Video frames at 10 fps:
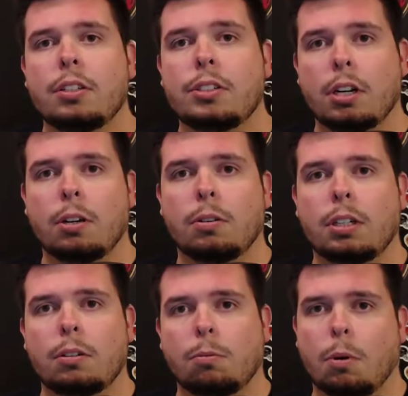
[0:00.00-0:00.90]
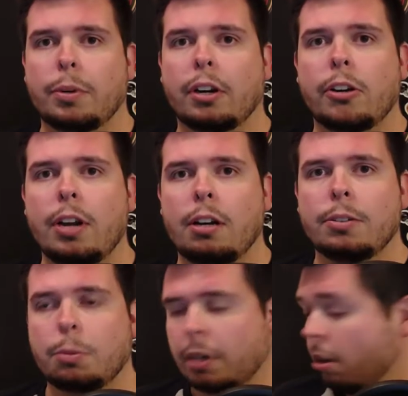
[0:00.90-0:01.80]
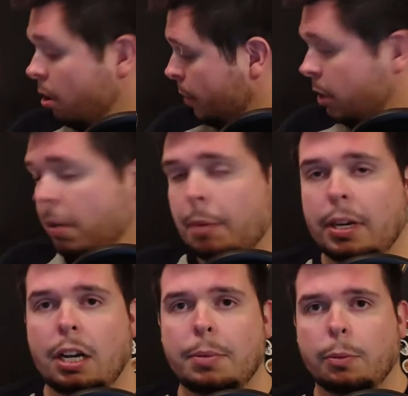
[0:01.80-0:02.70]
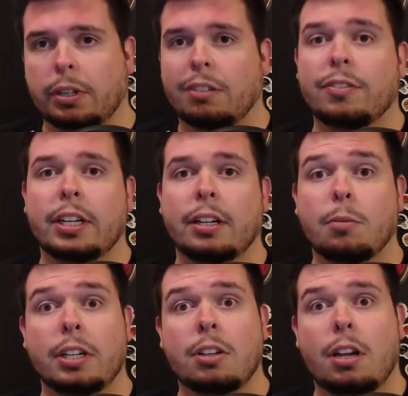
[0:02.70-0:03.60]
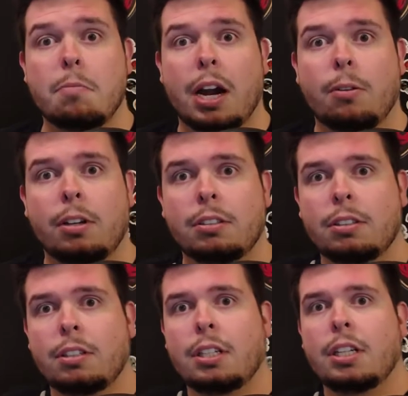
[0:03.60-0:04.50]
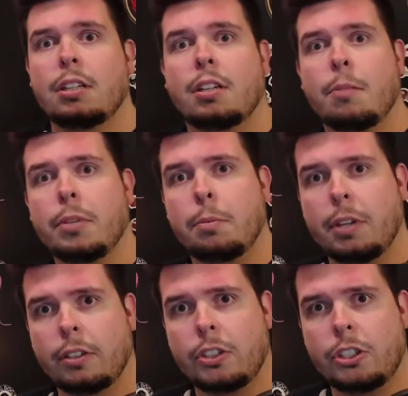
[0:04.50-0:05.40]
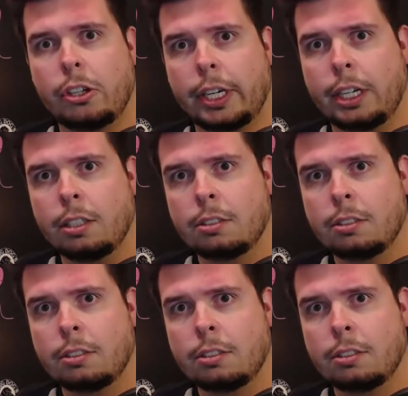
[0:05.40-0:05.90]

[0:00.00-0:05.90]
So, what we're going to do now is we're going to open this baby up and we're going to find out what it's all about. Come with me on this journey.